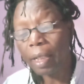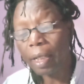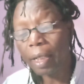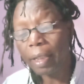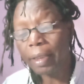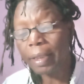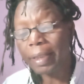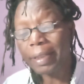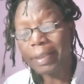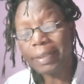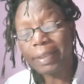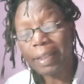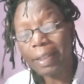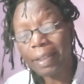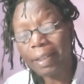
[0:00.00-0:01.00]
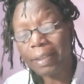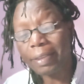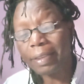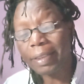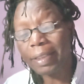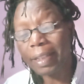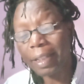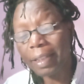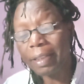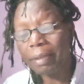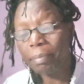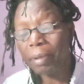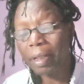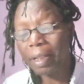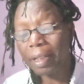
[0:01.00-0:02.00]
and is the energy
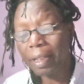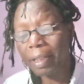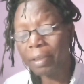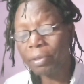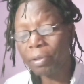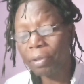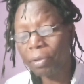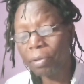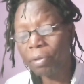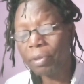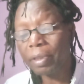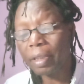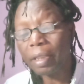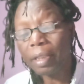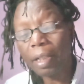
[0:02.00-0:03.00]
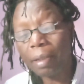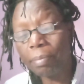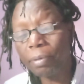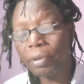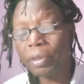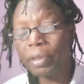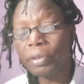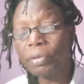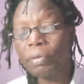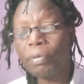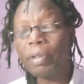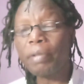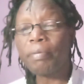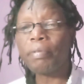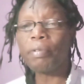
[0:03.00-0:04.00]
gained by an electron crossing a potential
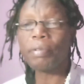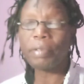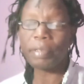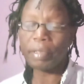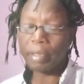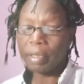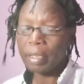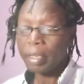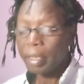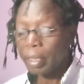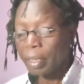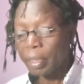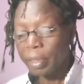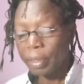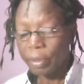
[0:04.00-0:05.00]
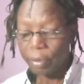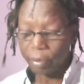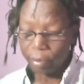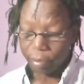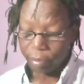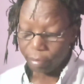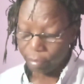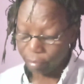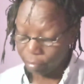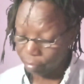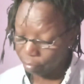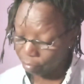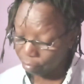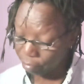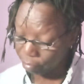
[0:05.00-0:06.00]
1 volt. So
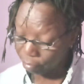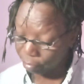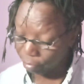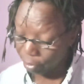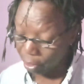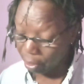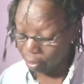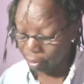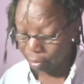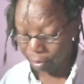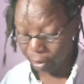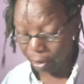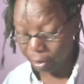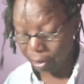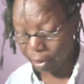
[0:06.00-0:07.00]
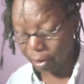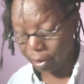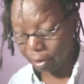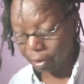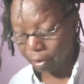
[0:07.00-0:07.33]
yeah, that's it.